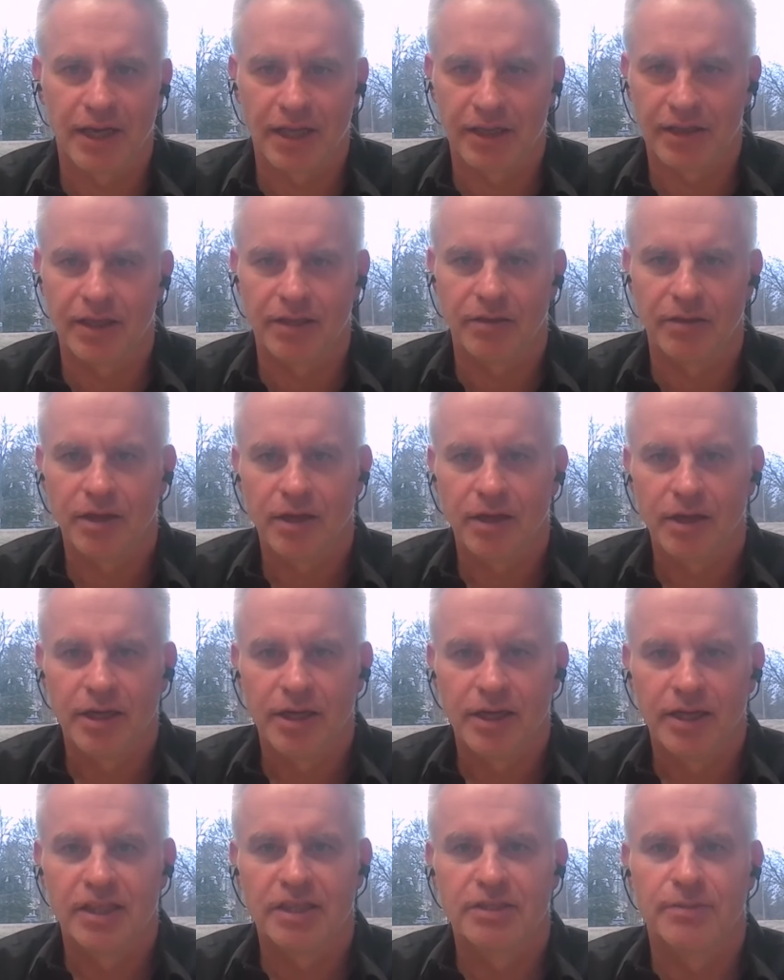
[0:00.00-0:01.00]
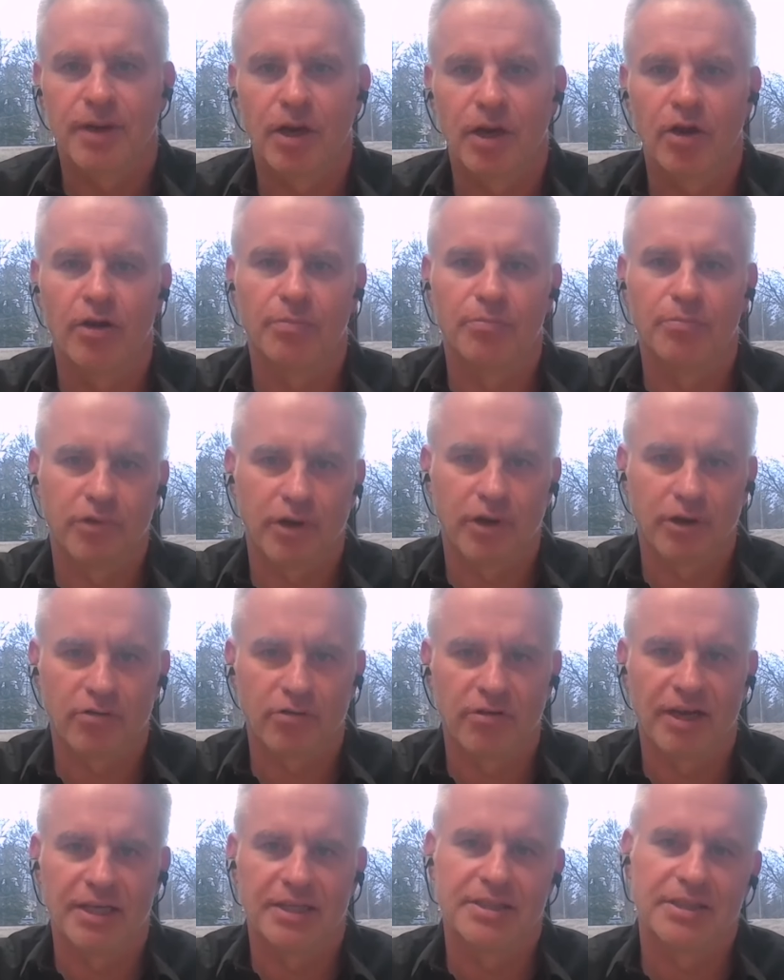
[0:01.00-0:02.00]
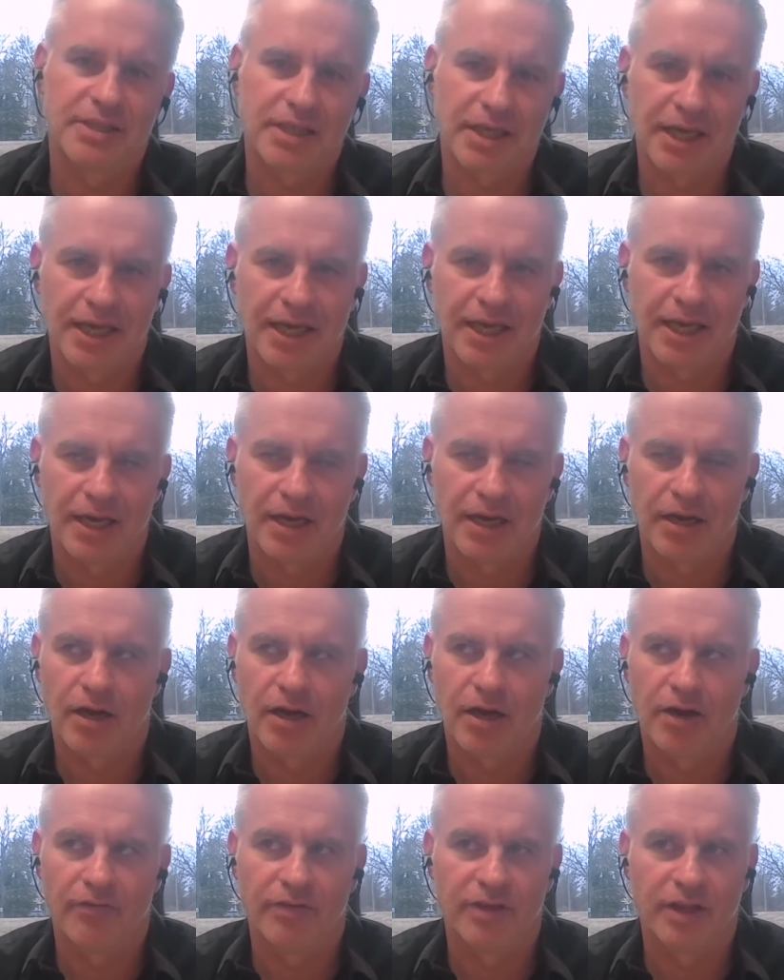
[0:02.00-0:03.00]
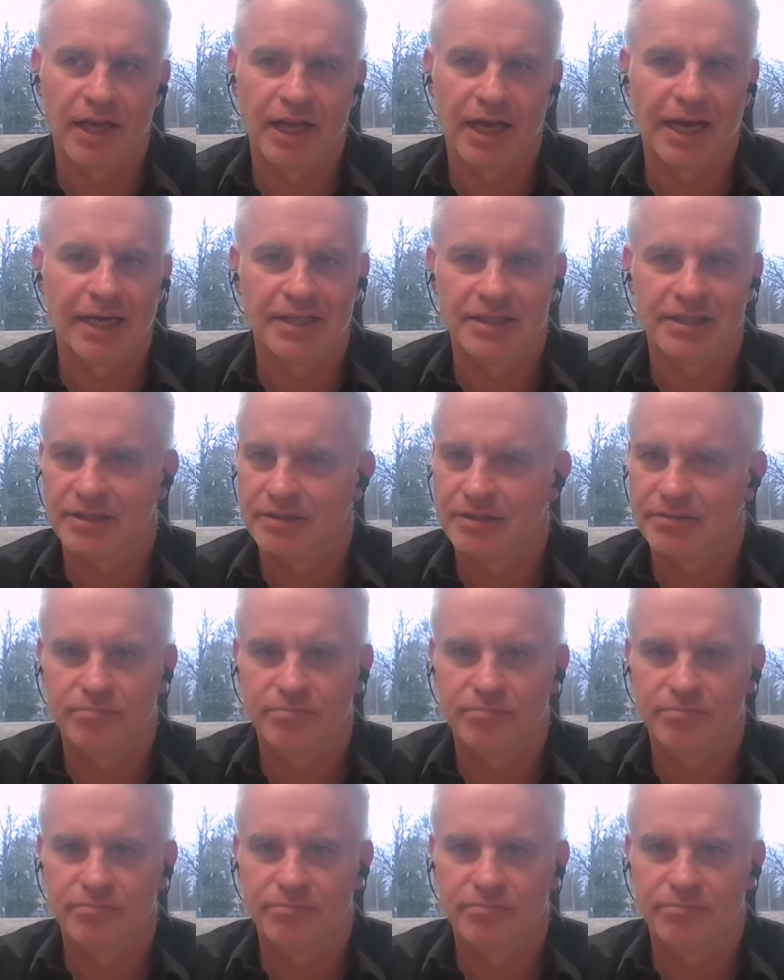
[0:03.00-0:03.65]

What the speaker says: I think there's been a lot of progress here over the last